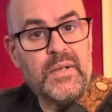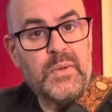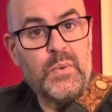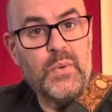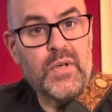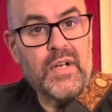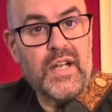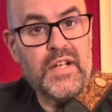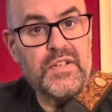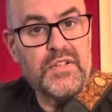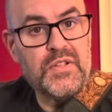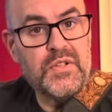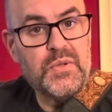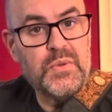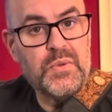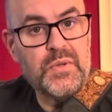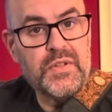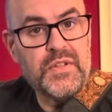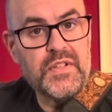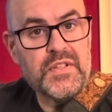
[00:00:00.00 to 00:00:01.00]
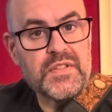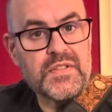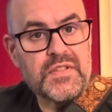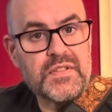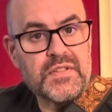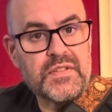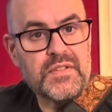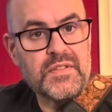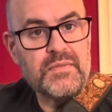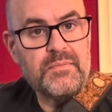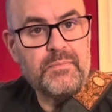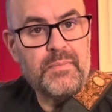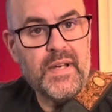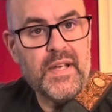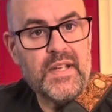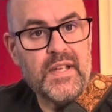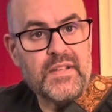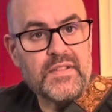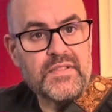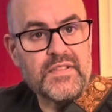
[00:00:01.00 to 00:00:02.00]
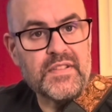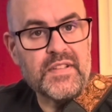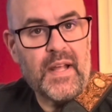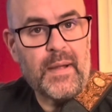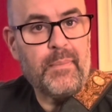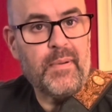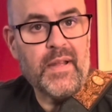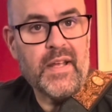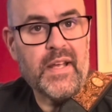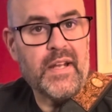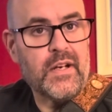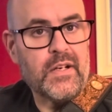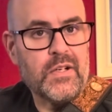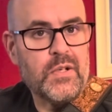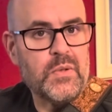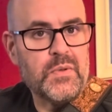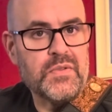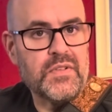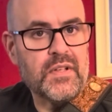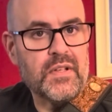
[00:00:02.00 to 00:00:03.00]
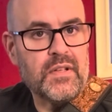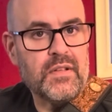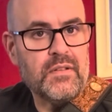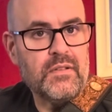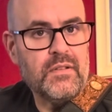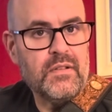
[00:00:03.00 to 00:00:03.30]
what I do with this bass is I play it acoustic.